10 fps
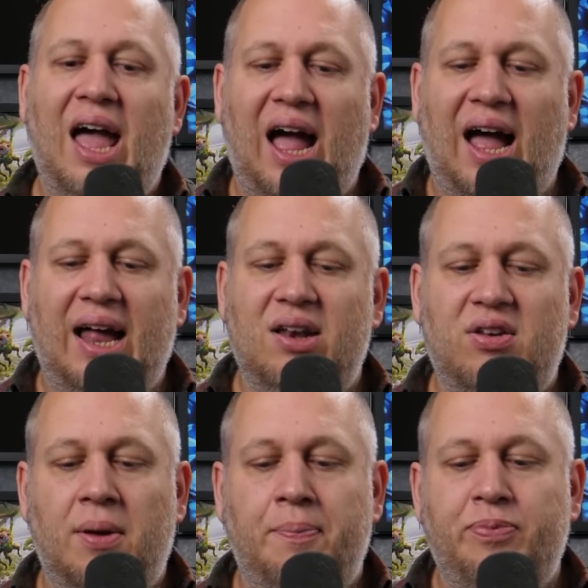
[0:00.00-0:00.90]

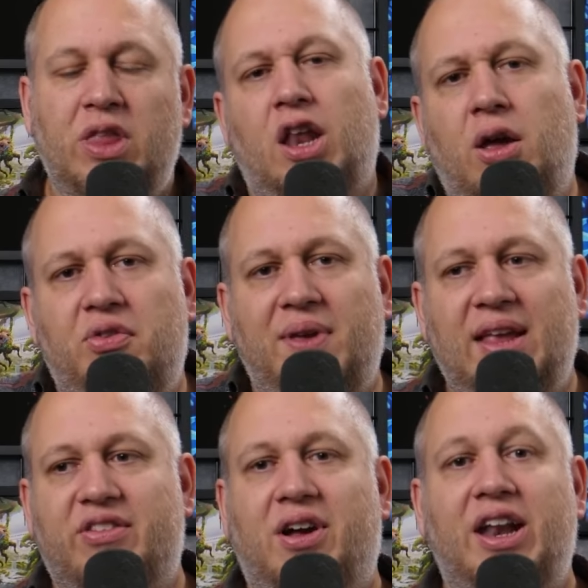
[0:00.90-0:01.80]
And those
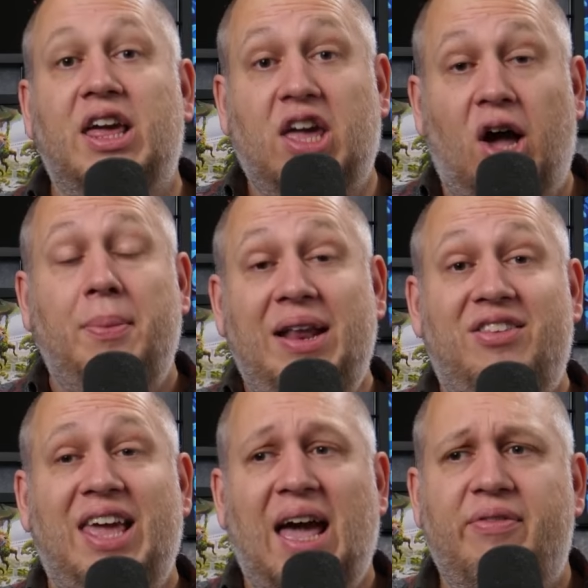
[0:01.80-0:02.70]
things kind of coming
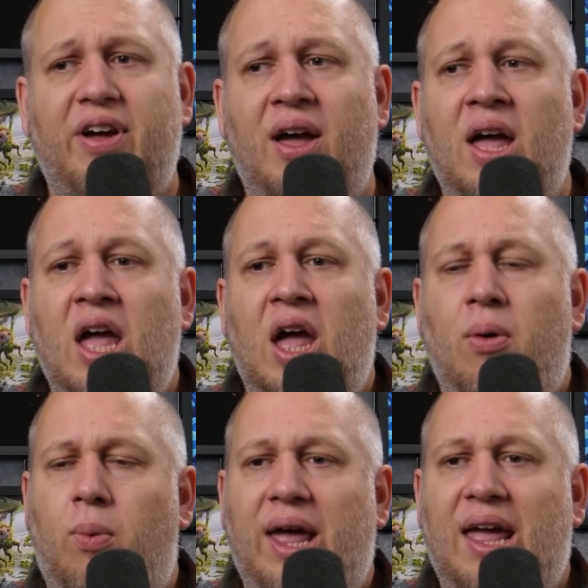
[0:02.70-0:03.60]
together
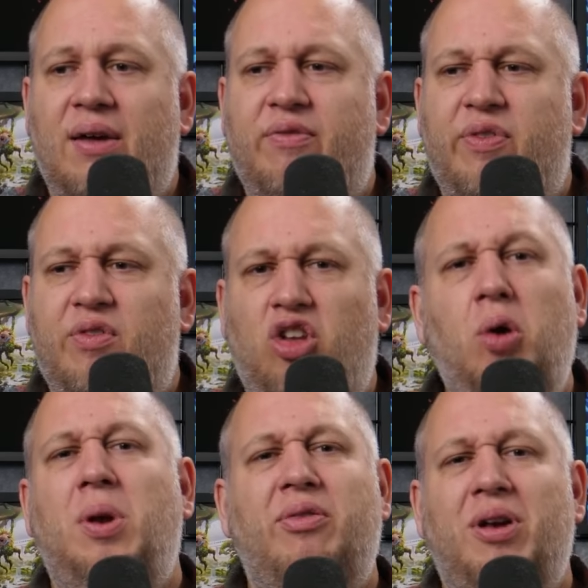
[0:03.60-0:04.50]
with
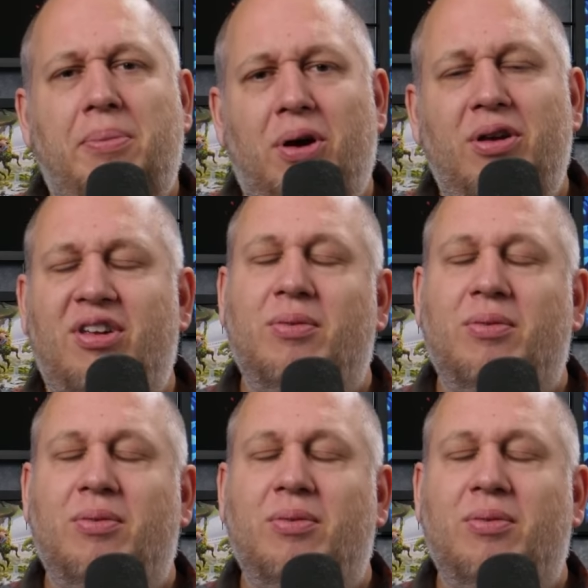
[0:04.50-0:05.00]
two different approaches.